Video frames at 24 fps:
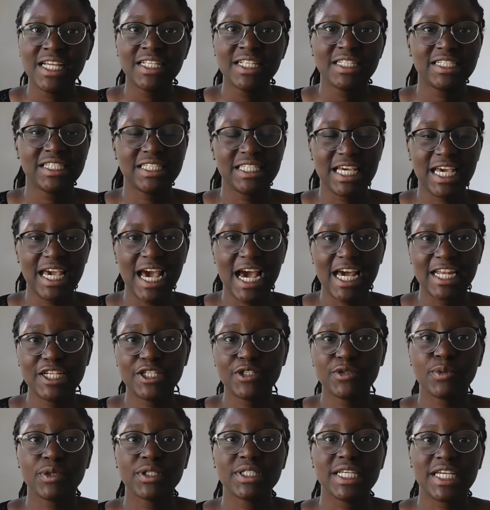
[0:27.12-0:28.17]
Today, I
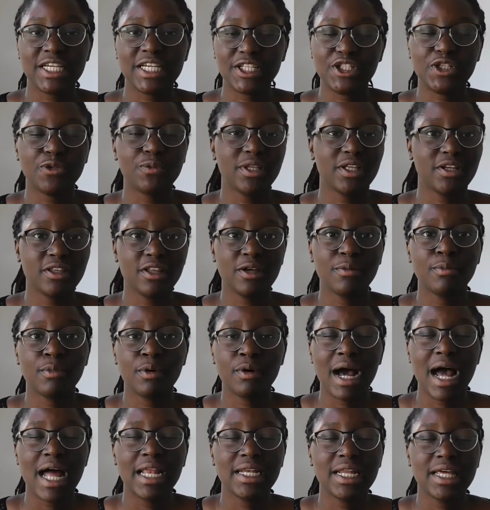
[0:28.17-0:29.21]
just want to hit you with
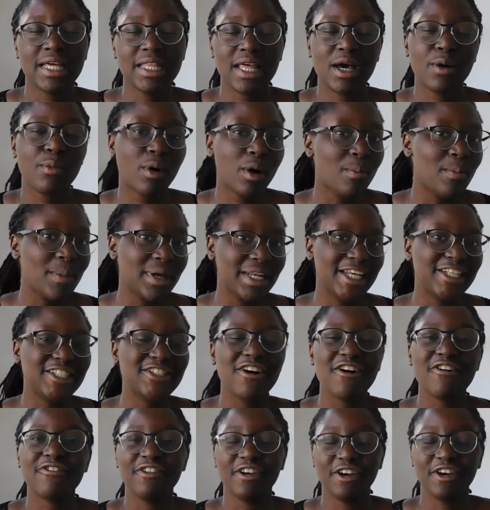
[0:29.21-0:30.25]
another 1 minute
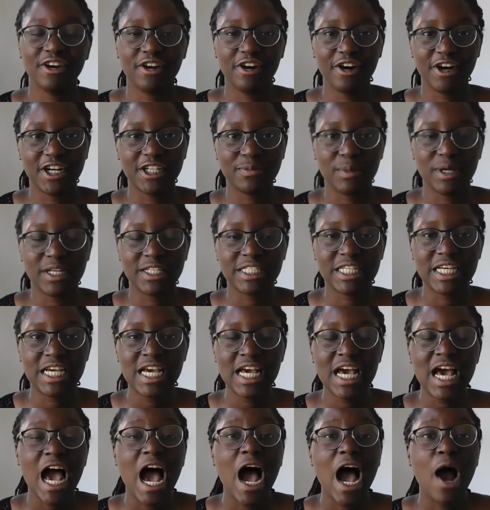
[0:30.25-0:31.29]
of encouragement.
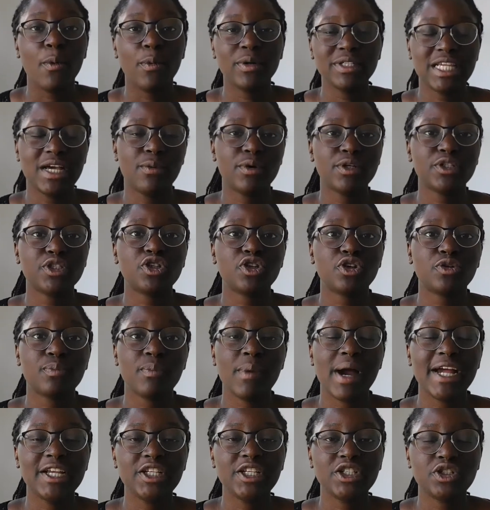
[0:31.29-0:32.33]
And what I want to
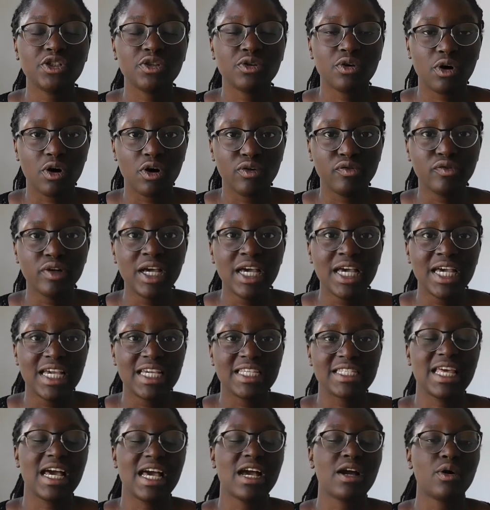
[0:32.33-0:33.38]
remind you of
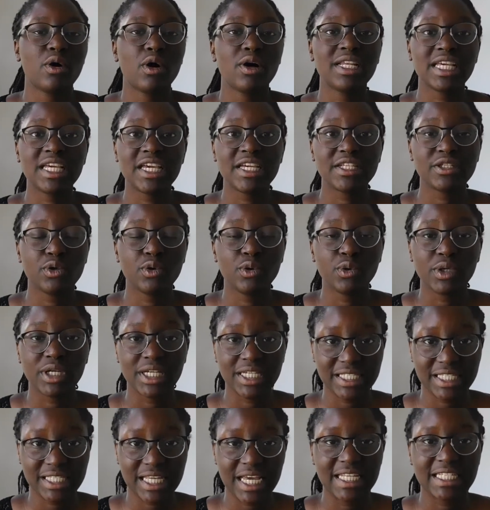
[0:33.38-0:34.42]
is that God is who he
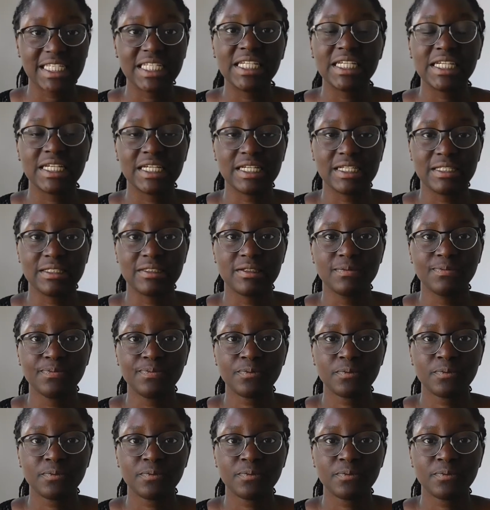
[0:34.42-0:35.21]
says he is.